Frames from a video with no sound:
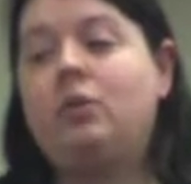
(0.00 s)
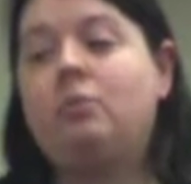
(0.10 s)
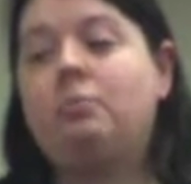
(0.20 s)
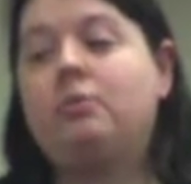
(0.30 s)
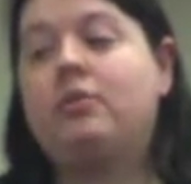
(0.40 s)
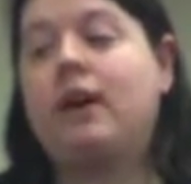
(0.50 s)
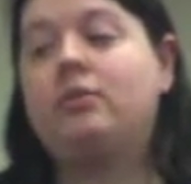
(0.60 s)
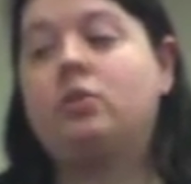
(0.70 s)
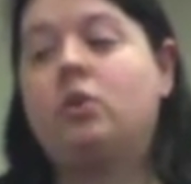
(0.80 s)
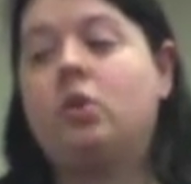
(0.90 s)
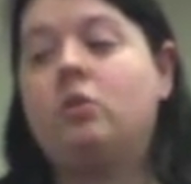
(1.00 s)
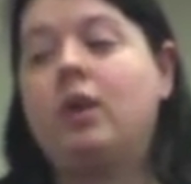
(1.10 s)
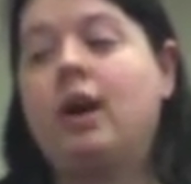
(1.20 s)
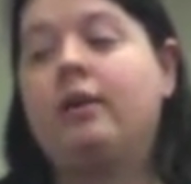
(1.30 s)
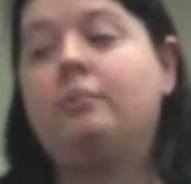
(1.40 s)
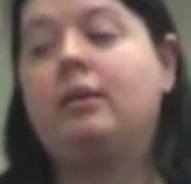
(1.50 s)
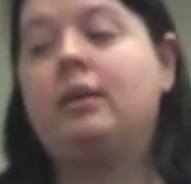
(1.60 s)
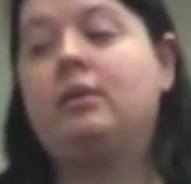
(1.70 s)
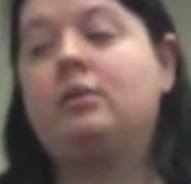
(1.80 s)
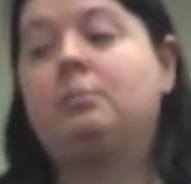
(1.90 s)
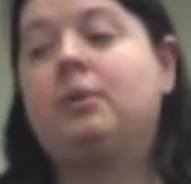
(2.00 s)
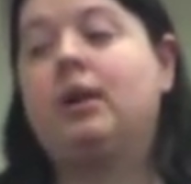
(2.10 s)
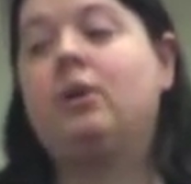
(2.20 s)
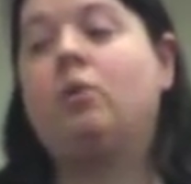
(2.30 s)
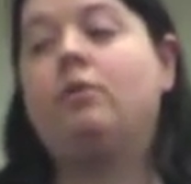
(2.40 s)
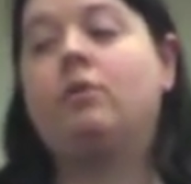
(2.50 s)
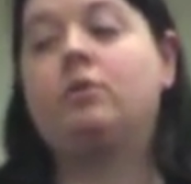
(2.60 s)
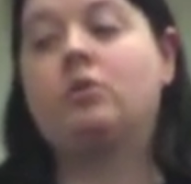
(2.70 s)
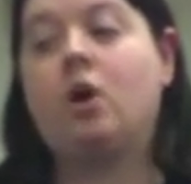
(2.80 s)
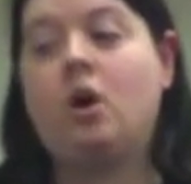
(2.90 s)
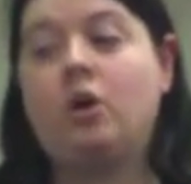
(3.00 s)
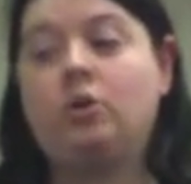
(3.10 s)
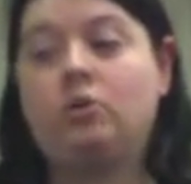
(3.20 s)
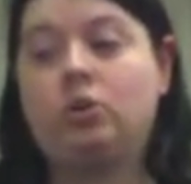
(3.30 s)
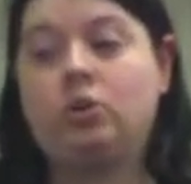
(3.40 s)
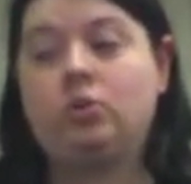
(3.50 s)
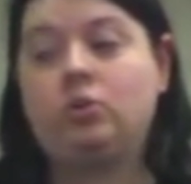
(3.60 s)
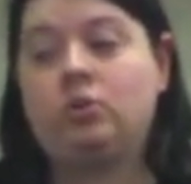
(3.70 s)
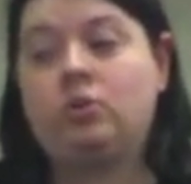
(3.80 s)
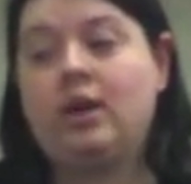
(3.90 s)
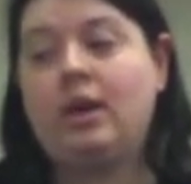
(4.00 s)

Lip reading: you improvise your own conga beat to play over a song you choose,